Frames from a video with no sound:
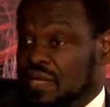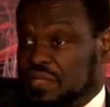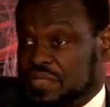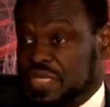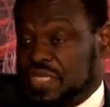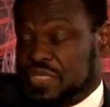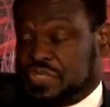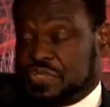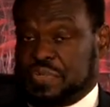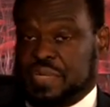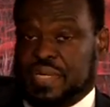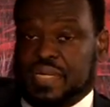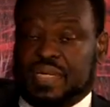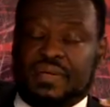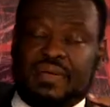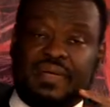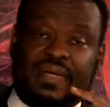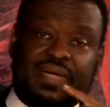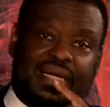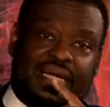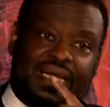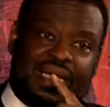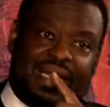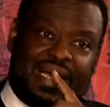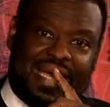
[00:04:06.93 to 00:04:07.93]
district.
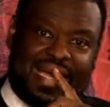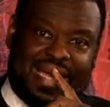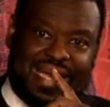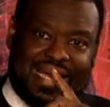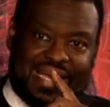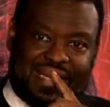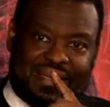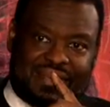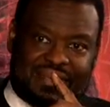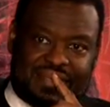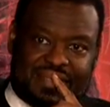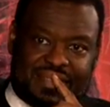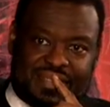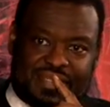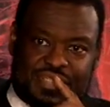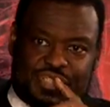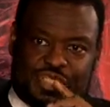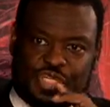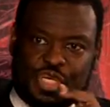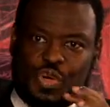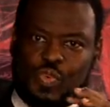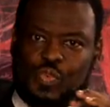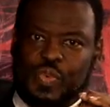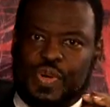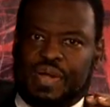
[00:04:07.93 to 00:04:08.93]
And
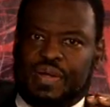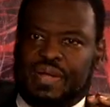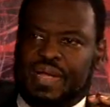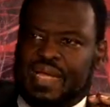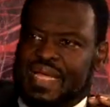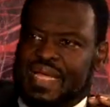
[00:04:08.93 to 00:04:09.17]
so we're